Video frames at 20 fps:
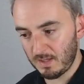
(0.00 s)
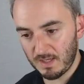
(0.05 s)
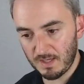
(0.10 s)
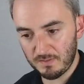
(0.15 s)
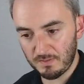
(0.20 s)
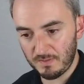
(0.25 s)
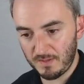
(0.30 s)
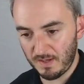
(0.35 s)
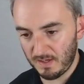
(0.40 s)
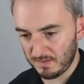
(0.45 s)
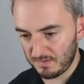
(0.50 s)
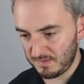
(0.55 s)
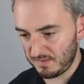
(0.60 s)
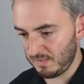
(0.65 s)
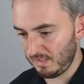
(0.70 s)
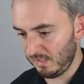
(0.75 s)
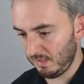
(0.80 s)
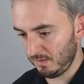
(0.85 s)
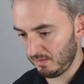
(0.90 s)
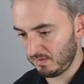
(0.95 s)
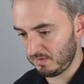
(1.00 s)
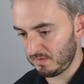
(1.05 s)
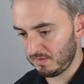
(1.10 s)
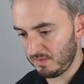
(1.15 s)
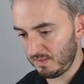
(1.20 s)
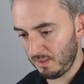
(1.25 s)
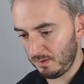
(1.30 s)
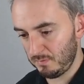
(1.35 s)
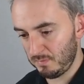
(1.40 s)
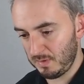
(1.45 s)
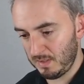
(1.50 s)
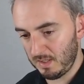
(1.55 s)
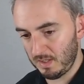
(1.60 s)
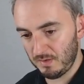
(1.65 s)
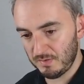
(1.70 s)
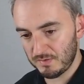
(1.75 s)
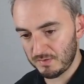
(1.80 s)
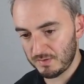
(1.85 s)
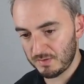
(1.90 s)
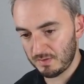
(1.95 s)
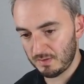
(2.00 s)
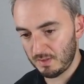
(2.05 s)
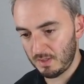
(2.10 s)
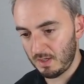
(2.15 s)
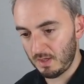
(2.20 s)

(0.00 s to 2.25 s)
and that's it. So plus